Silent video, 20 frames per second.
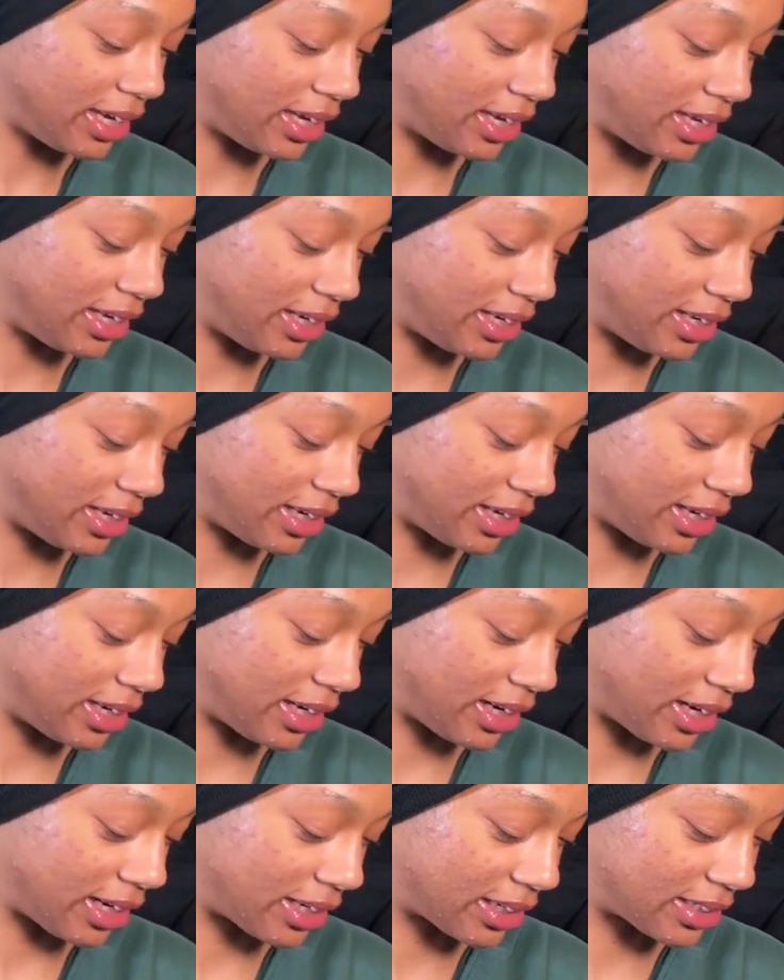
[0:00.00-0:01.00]
And then
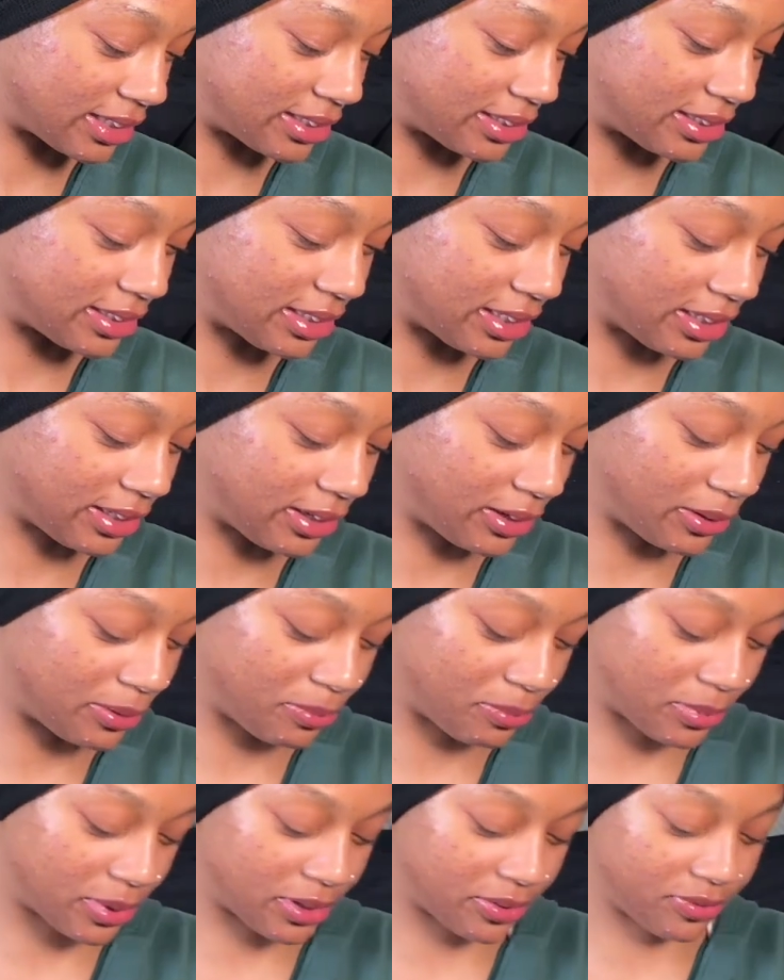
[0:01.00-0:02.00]
I can set
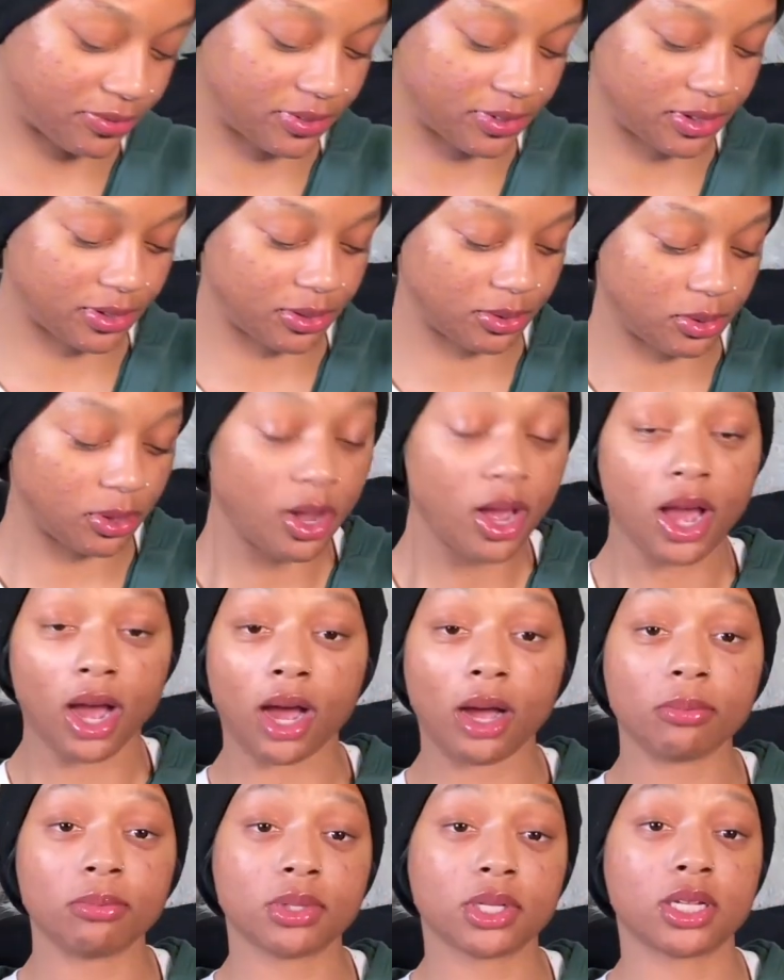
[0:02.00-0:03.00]
up my phone.
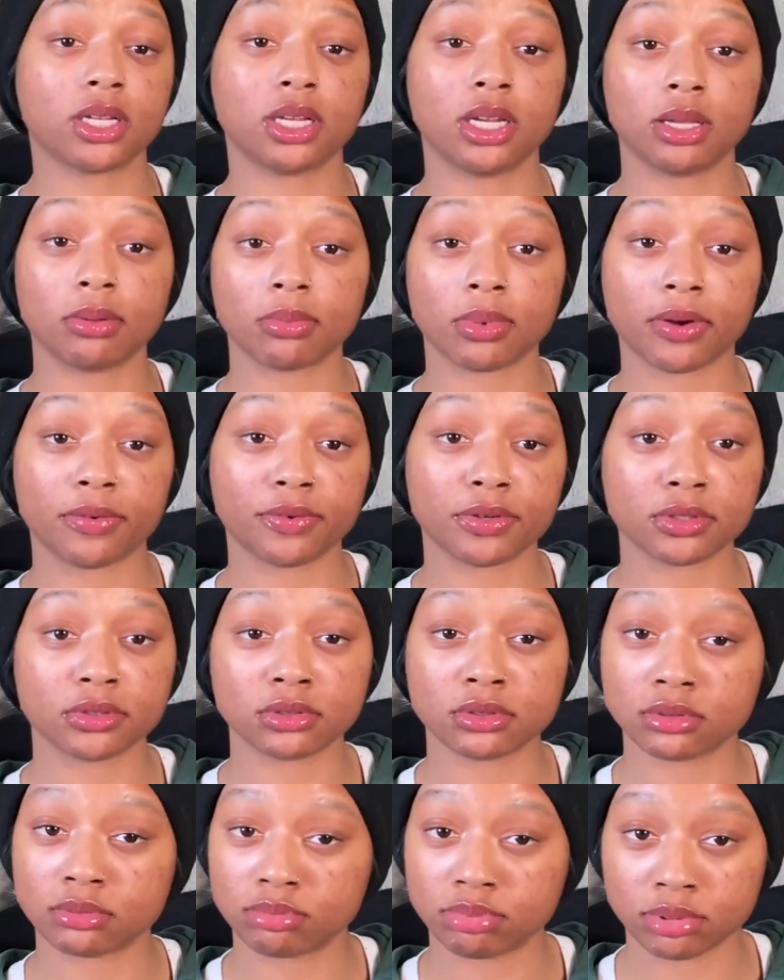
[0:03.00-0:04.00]
I'm going to connect my phone
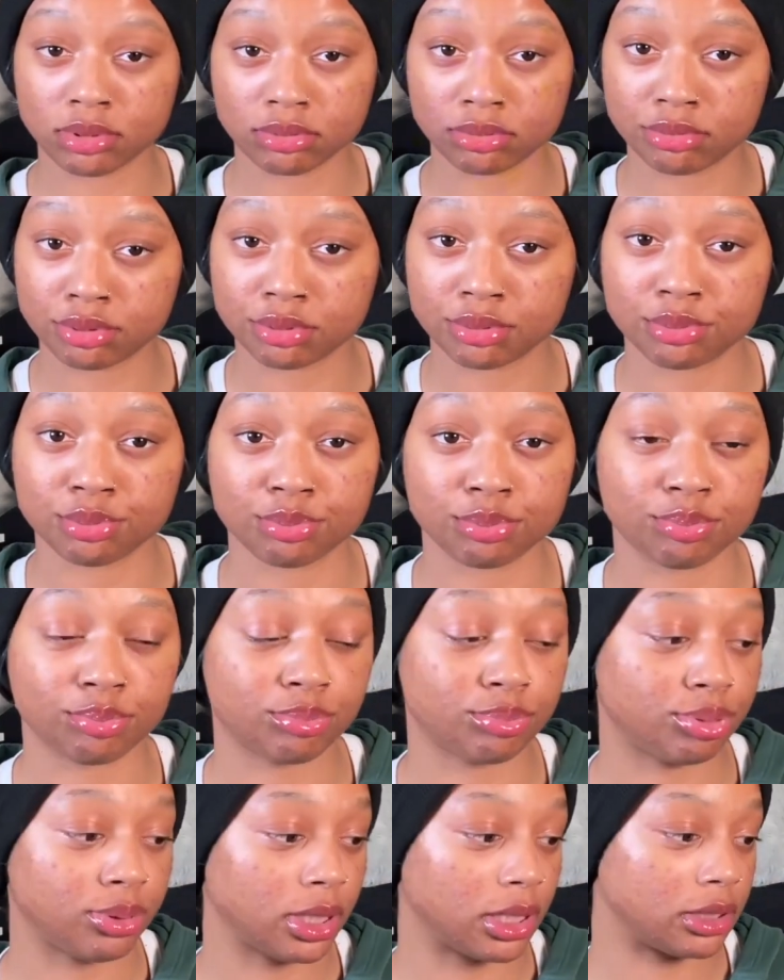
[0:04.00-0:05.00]
to the Bluetooth
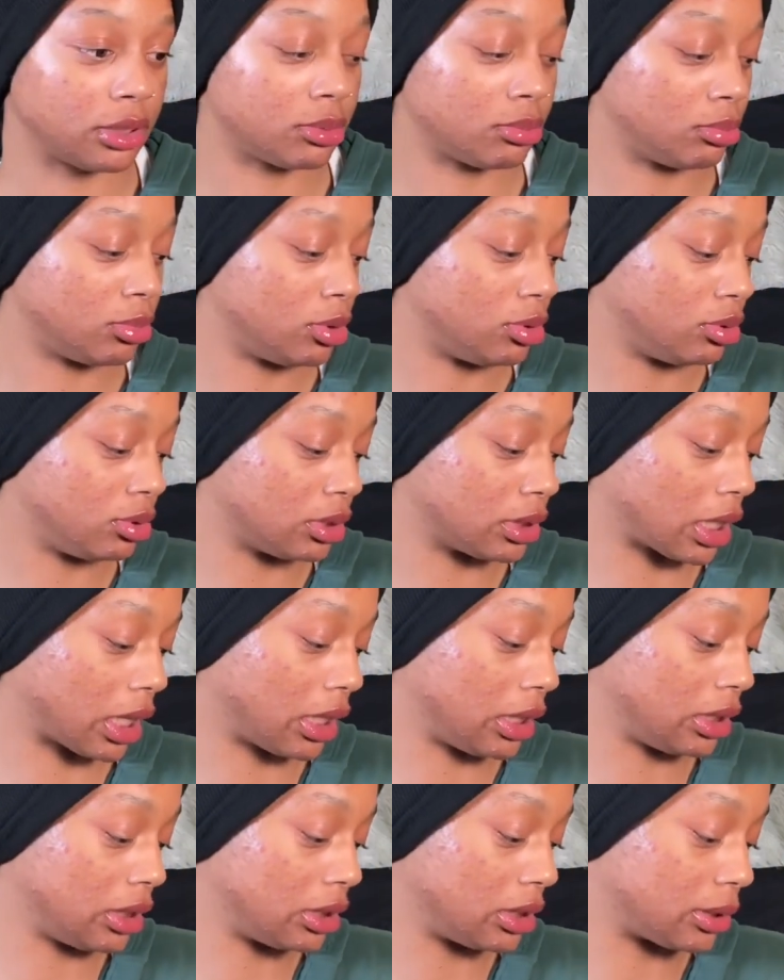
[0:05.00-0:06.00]
and play some music.
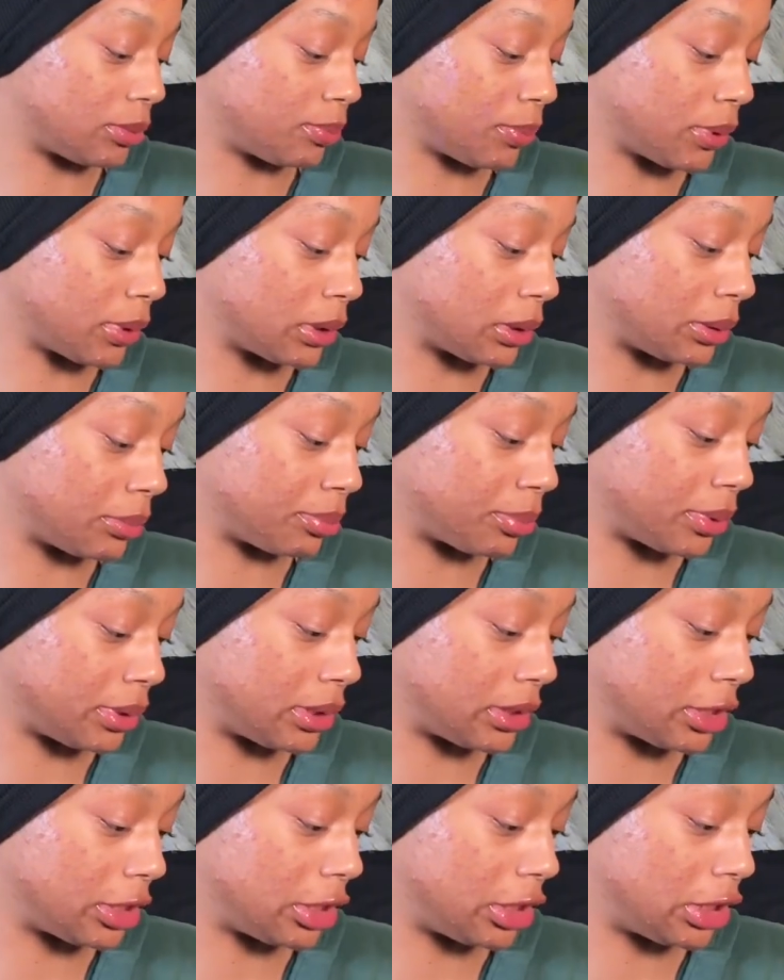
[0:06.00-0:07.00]
I need to speak up in
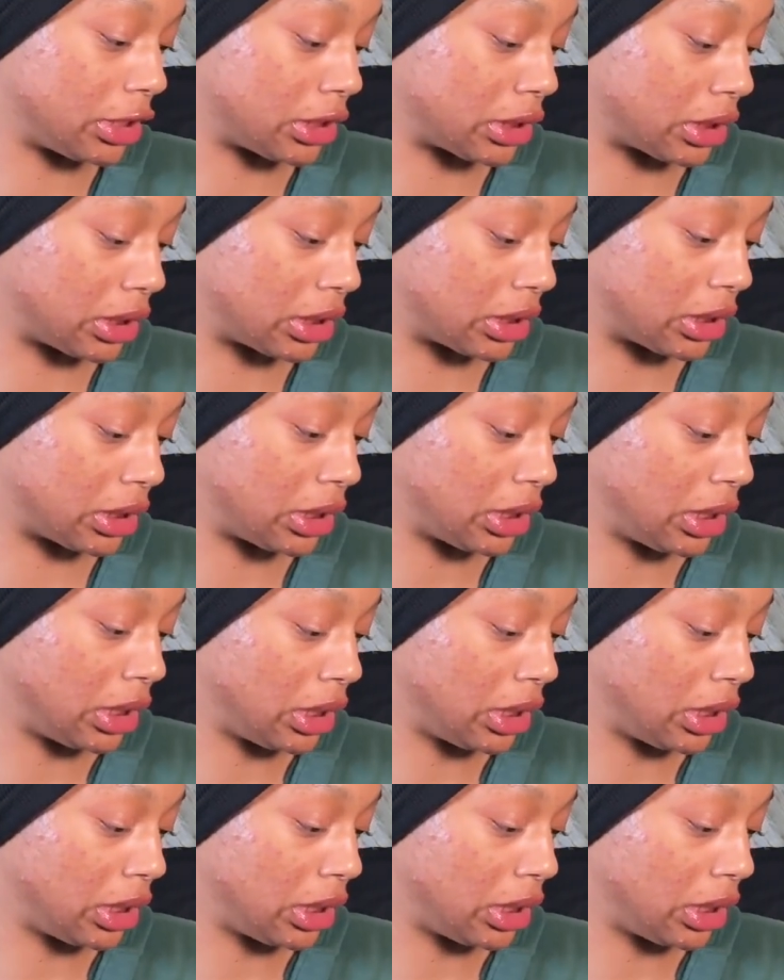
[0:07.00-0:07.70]
this joint.